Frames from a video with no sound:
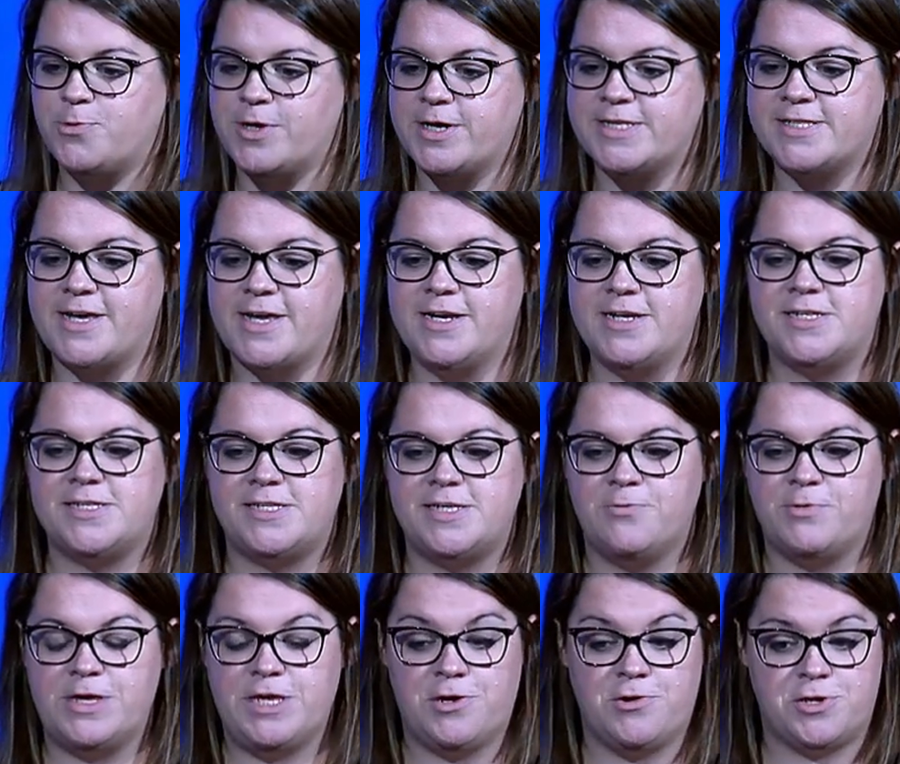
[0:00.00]
excited to see
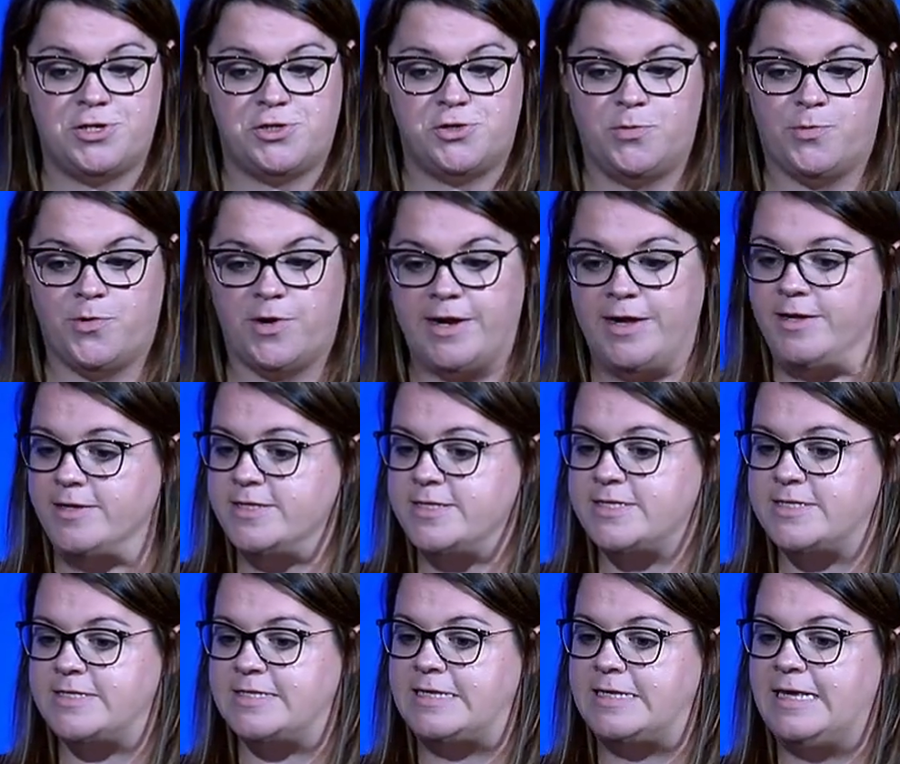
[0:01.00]
what year 2
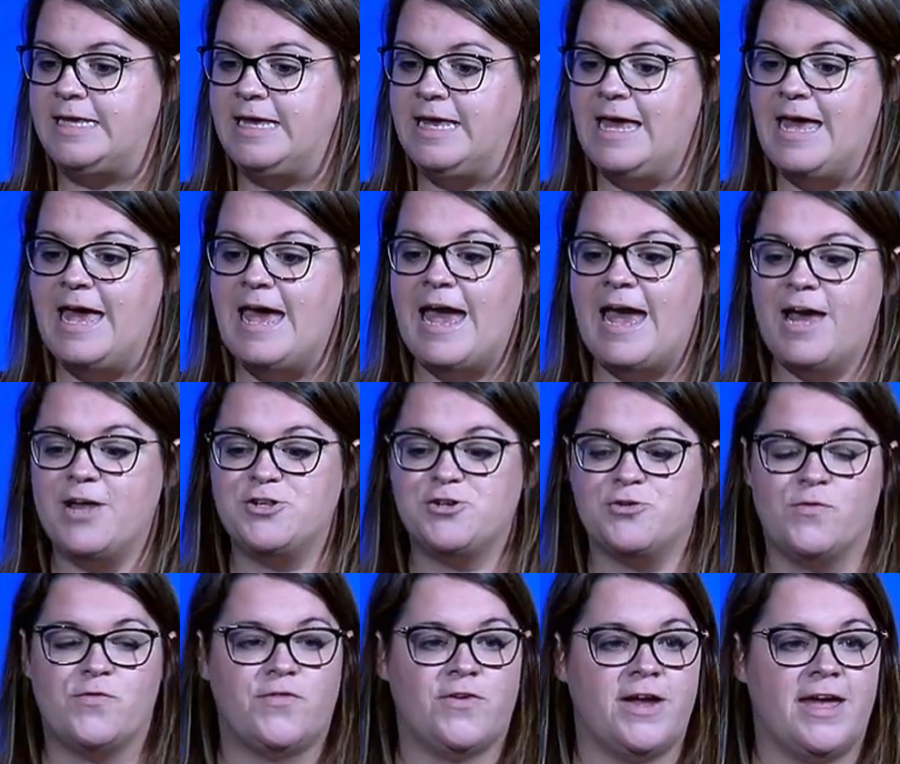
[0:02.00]
brings. And
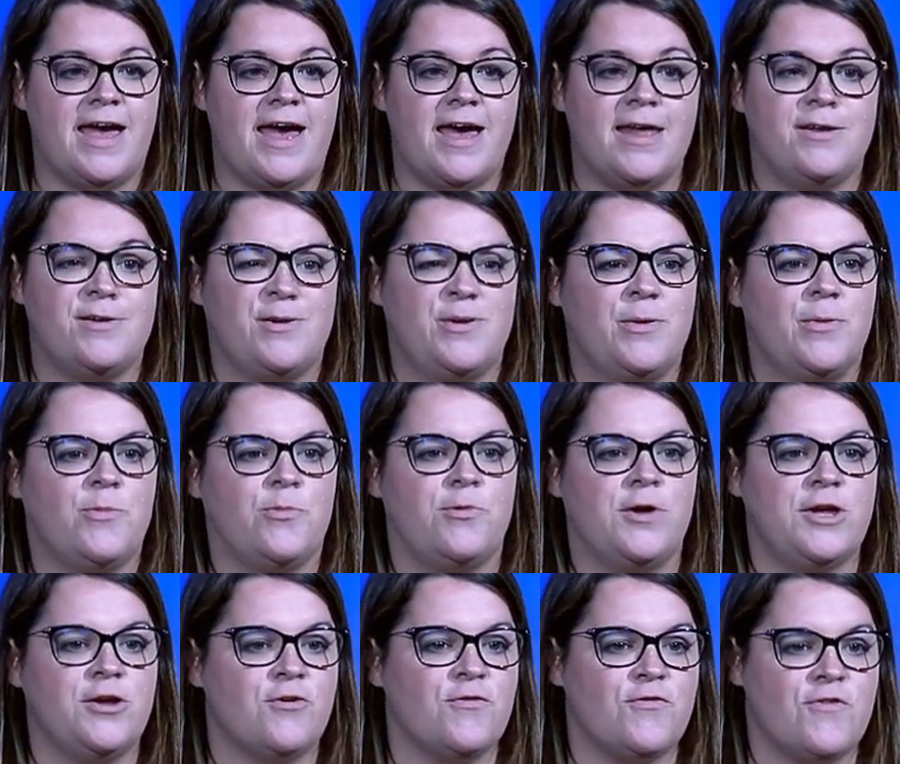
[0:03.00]
don't forget, bring
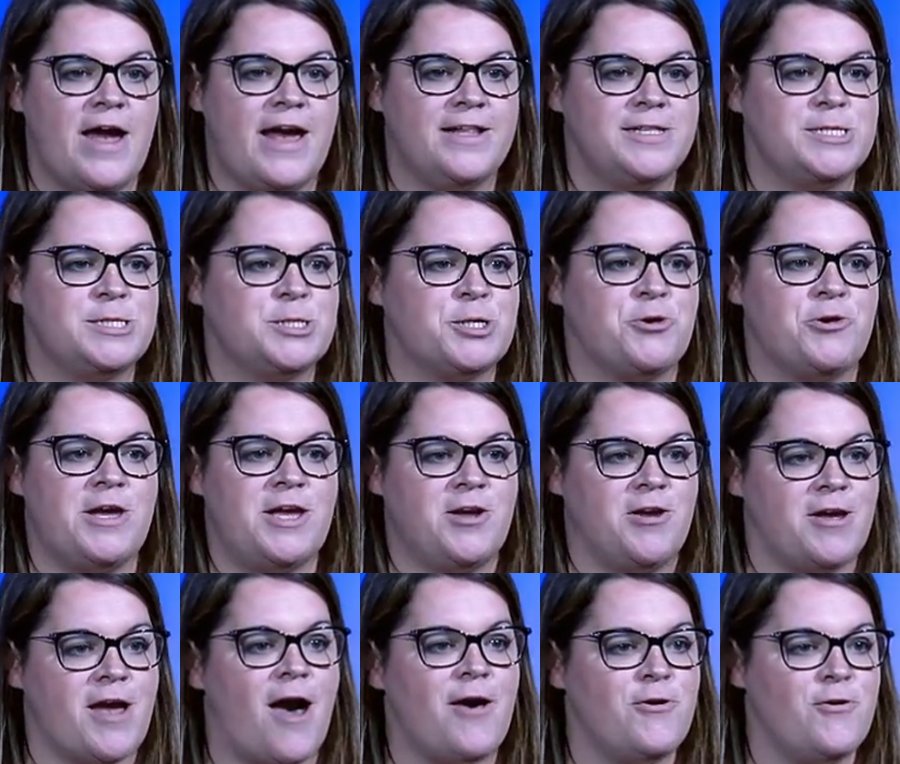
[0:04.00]
your friends, create your
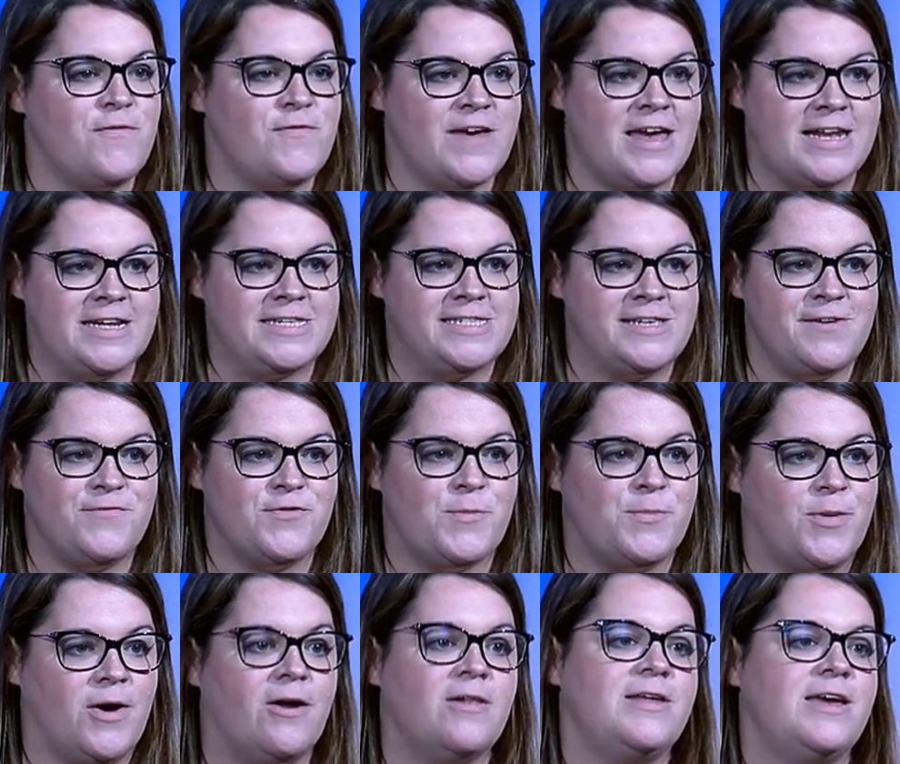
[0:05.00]
Yahoo Fantasy
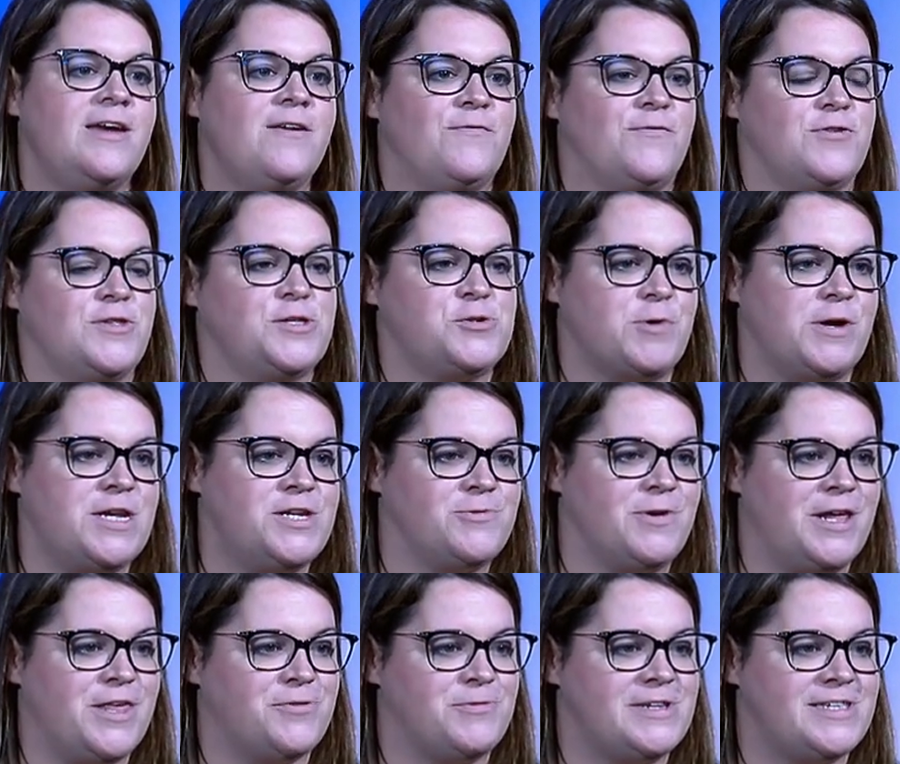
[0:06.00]
Football League for the
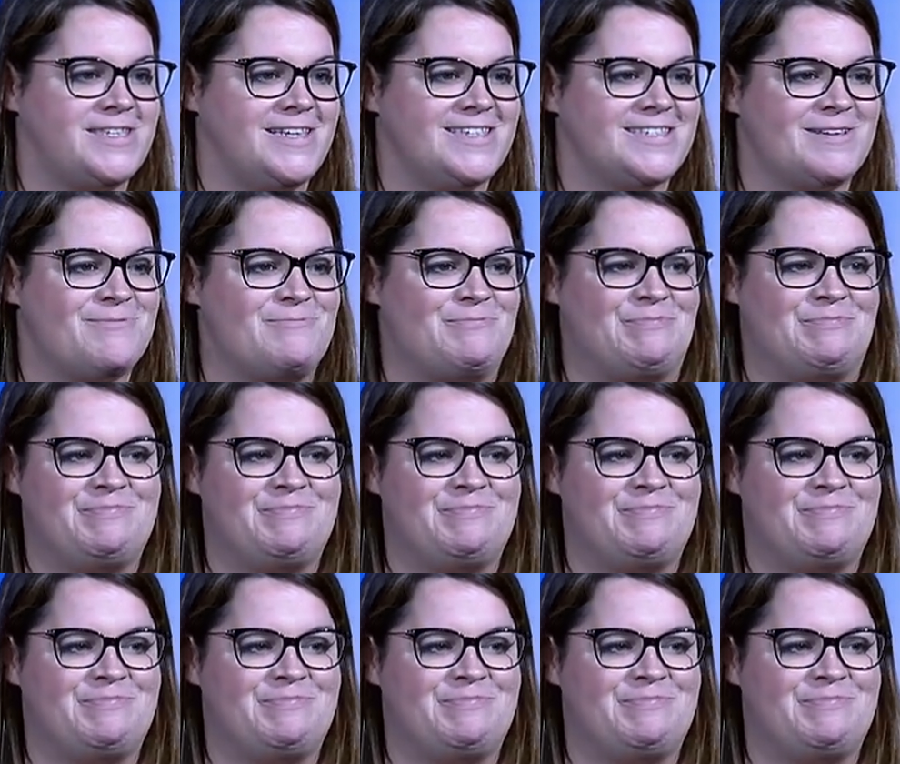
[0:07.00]
2023 season.